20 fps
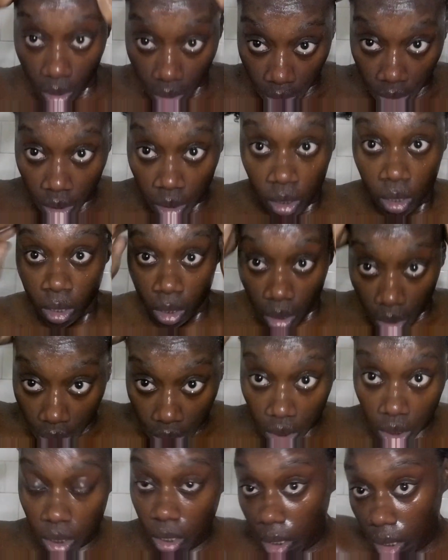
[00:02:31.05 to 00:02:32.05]
Now, I
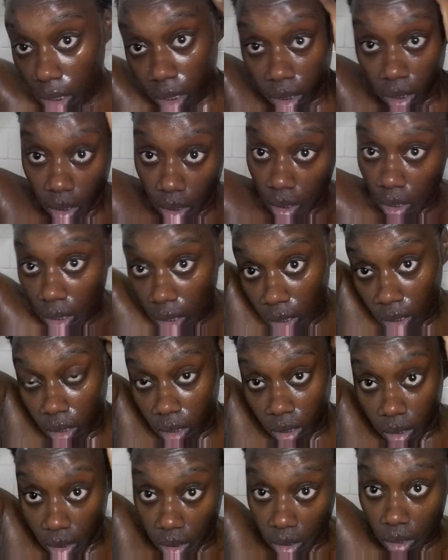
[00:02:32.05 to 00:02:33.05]
know it
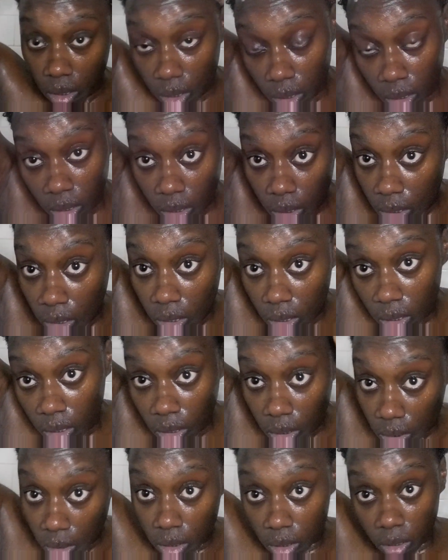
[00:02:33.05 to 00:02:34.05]
says that
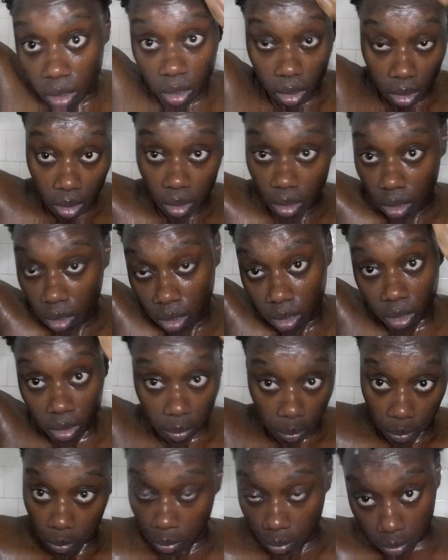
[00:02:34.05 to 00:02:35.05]
it's for
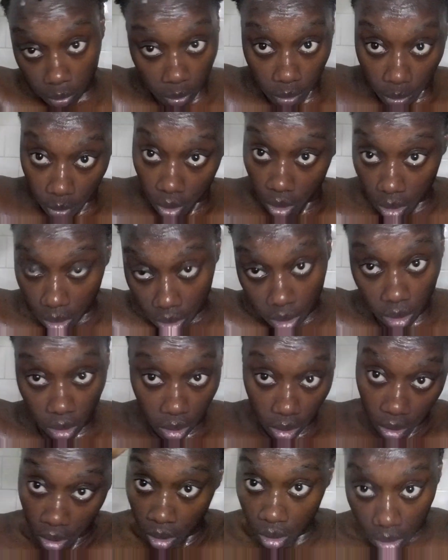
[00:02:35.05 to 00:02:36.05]
waves,
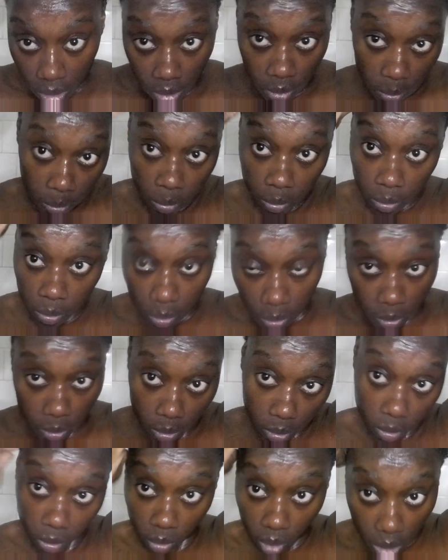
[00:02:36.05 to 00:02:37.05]
but I
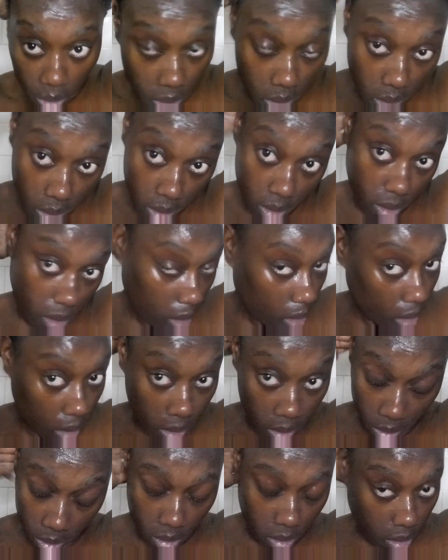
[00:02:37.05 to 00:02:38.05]
have,
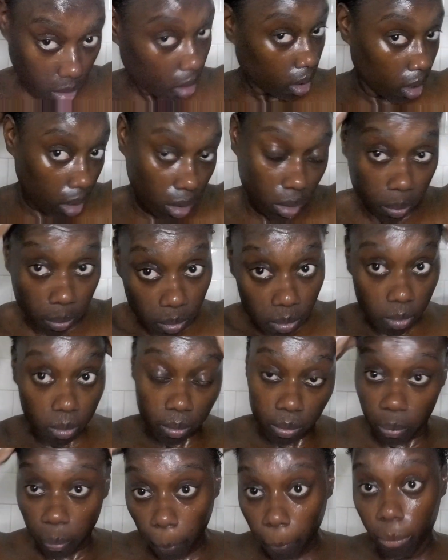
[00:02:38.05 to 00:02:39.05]
I guess right
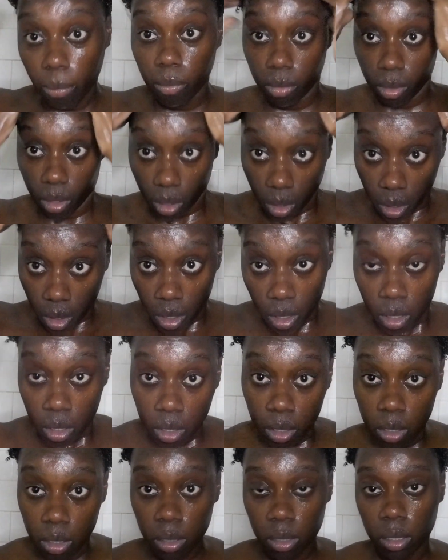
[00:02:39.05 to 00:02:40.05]
now,
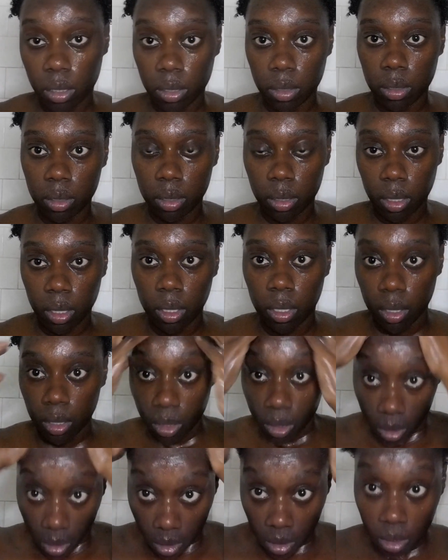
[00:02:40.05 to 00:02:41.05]
type 4
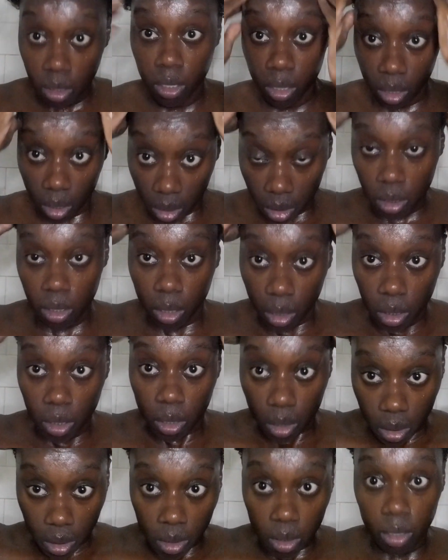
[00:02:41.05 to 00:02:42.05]
hair,
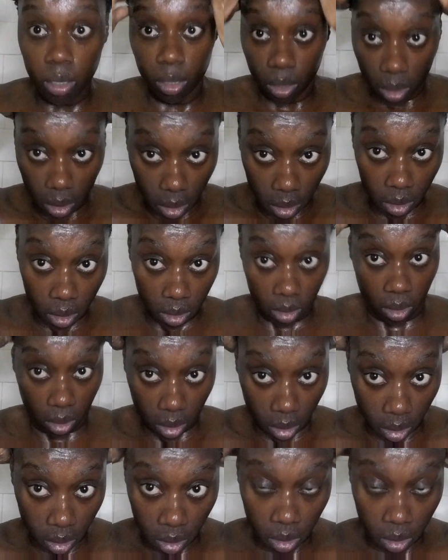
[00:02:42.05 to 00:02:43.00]
and I just